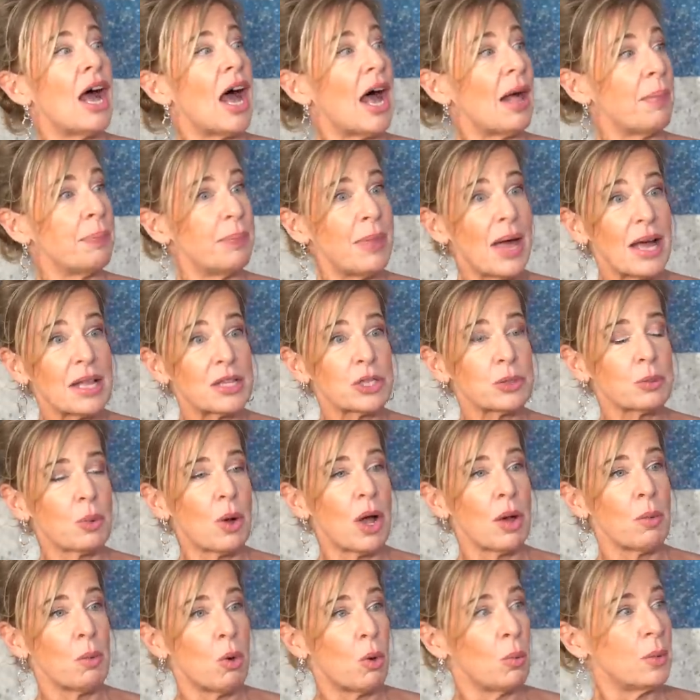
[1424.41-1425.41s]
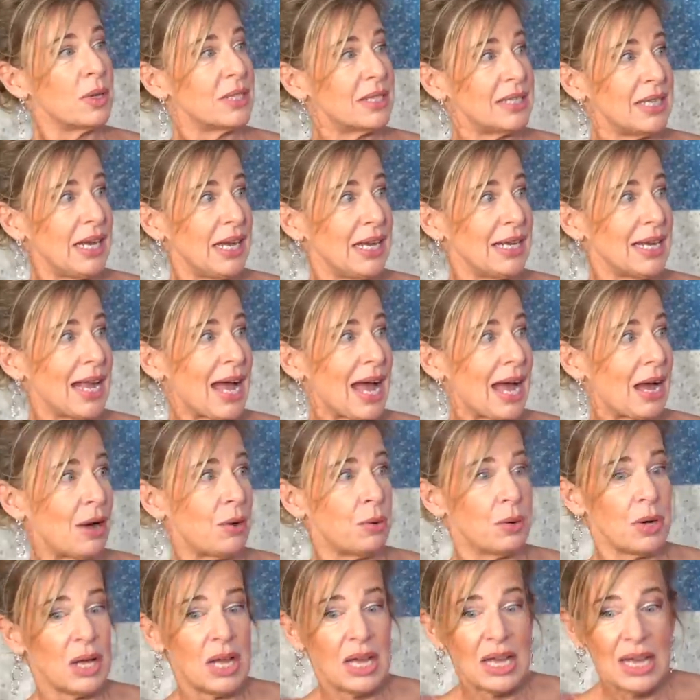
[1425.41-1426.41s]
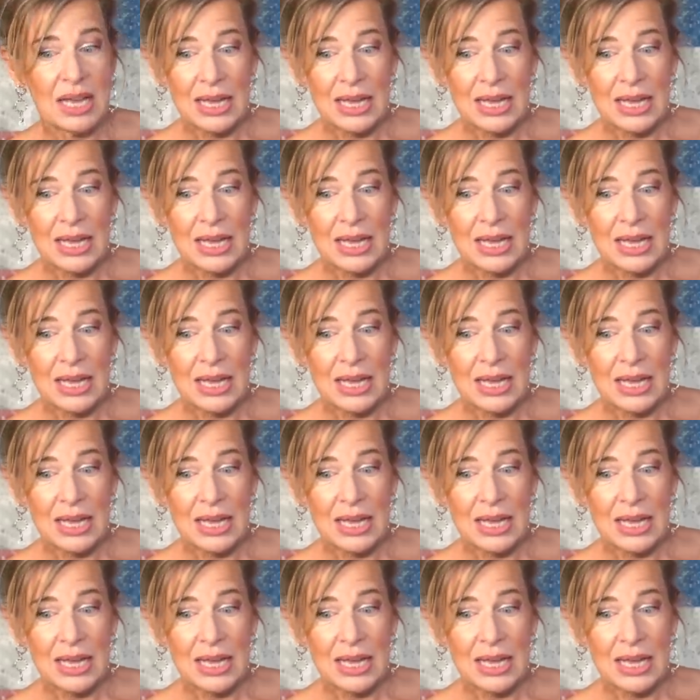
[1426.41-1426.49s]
and that's why what we're seeing now